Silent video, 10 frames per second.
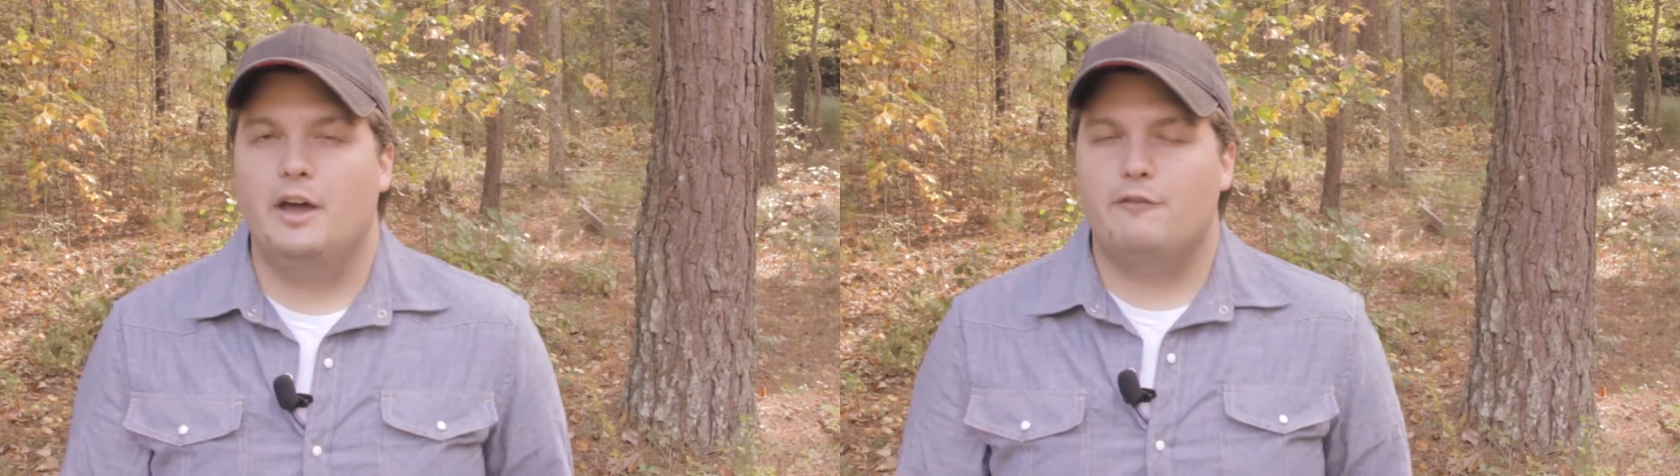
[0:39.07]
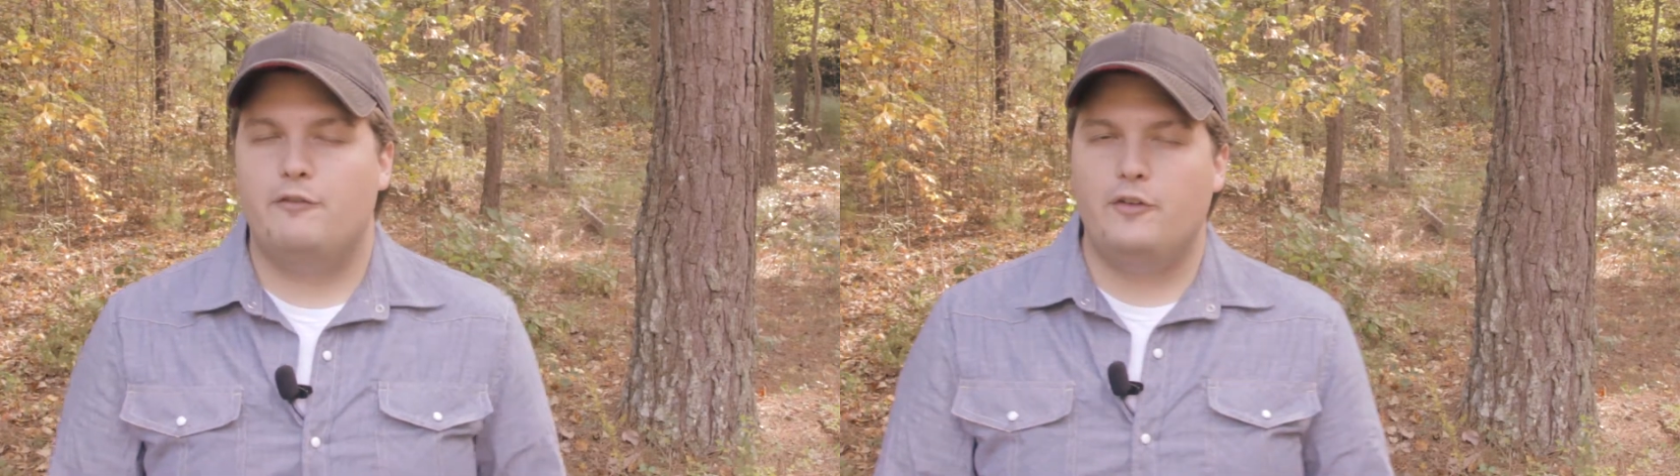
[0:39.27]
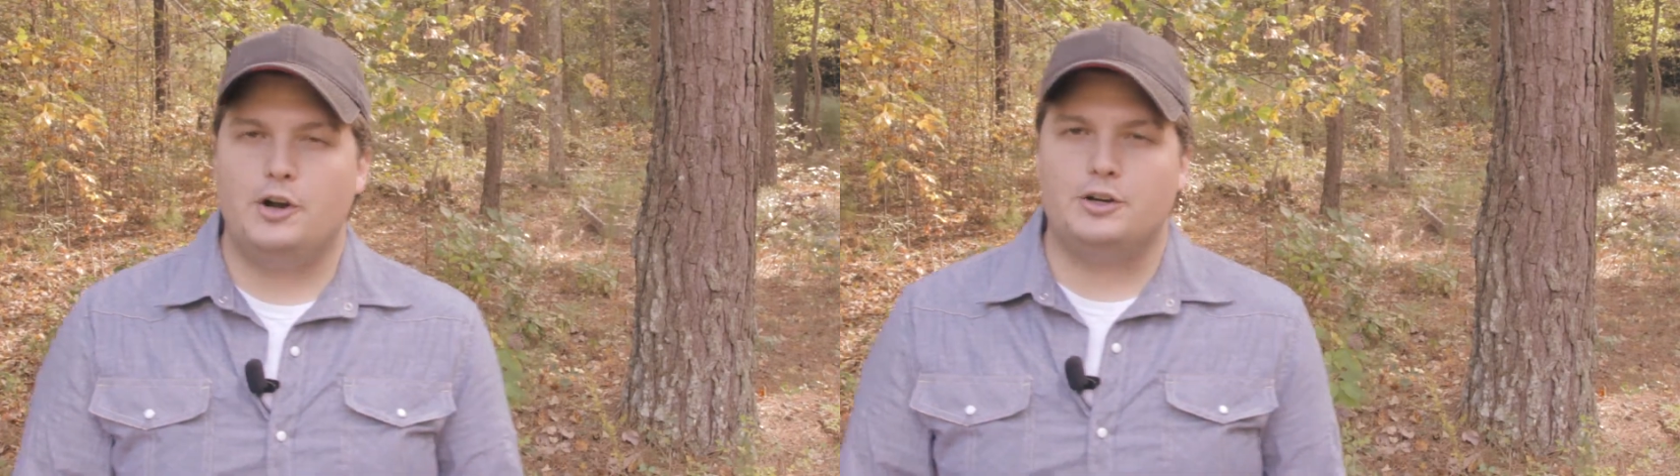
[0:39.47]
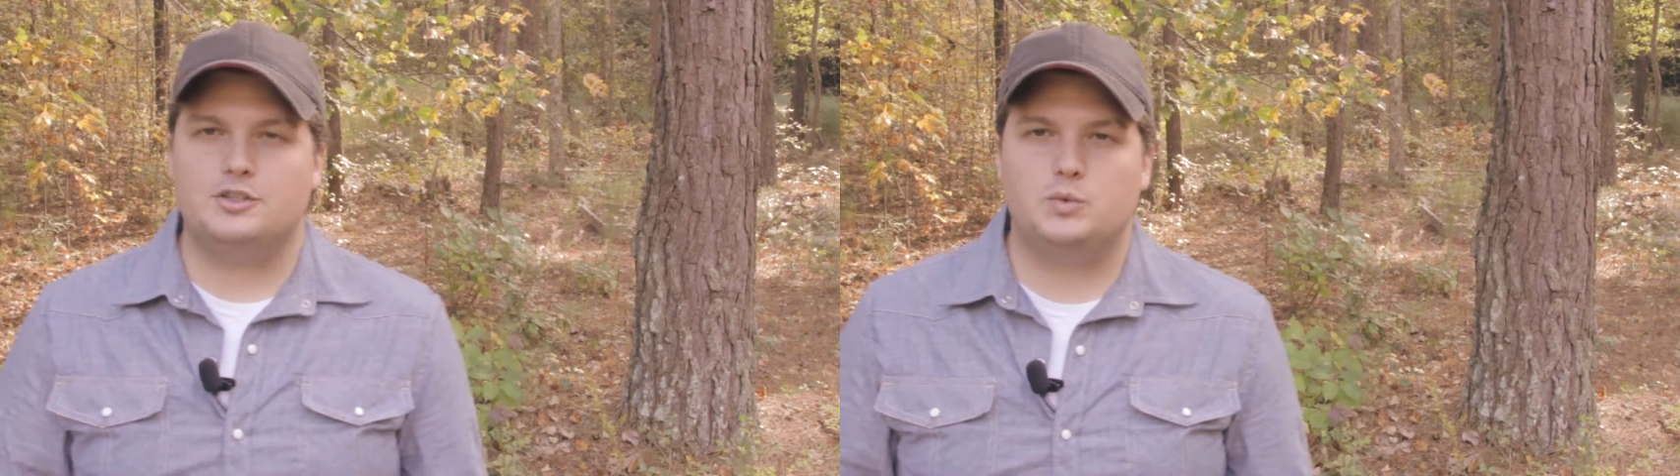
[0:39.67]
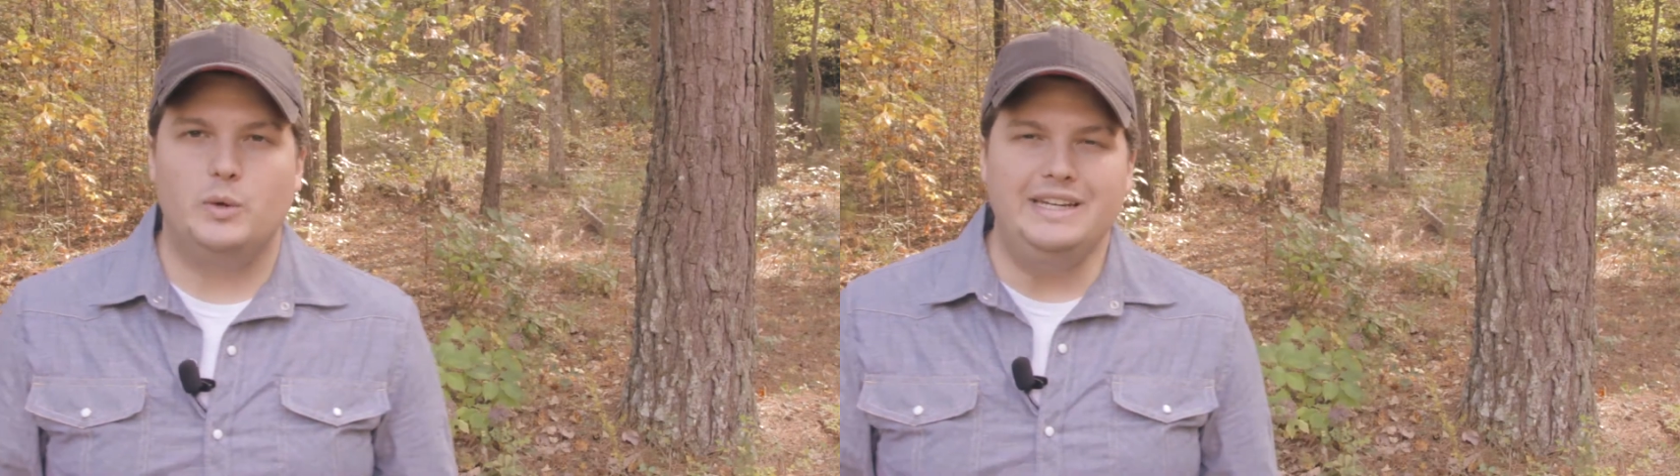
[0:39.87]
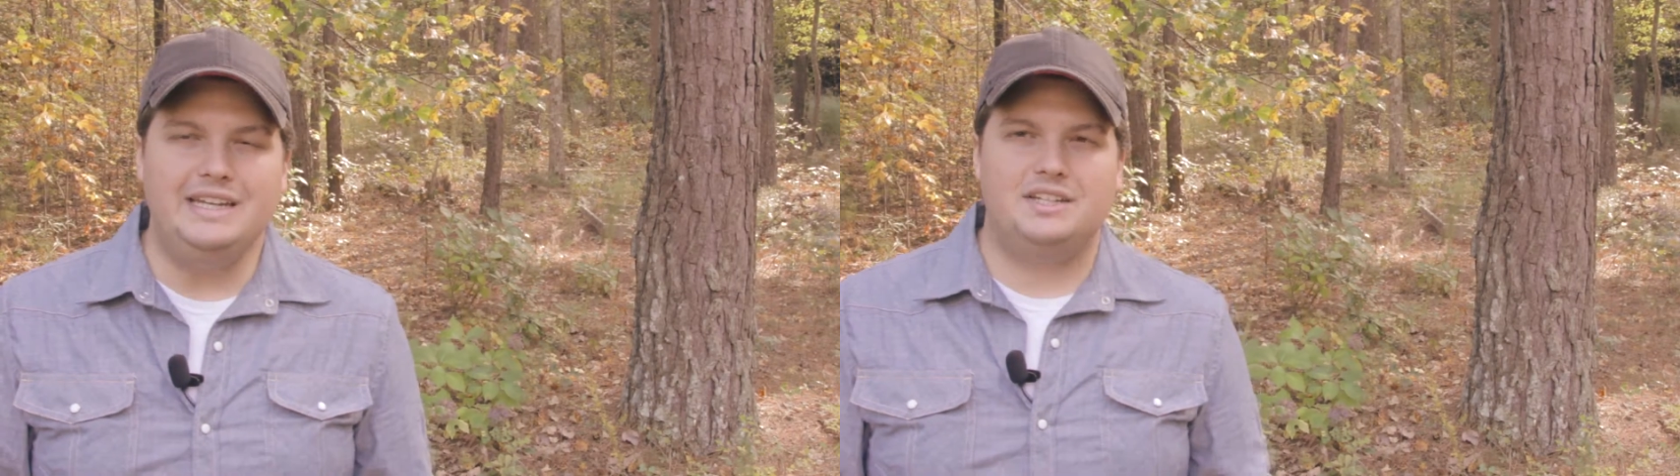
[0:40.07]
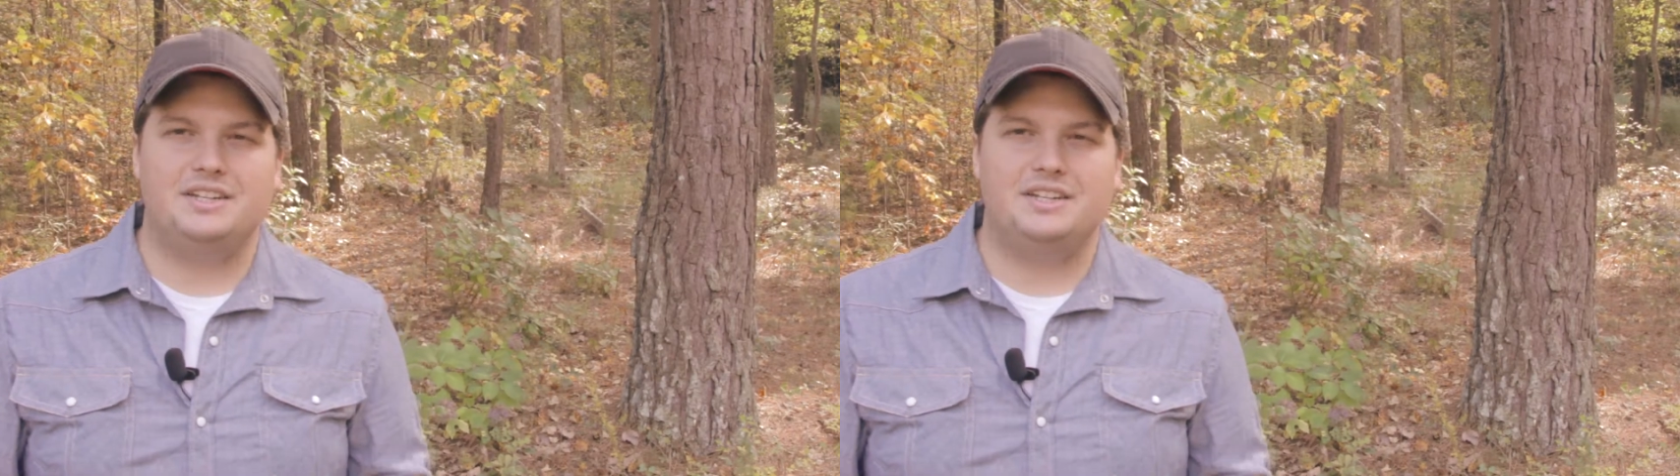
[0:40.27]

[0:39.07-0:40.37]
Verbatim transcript: First, we need to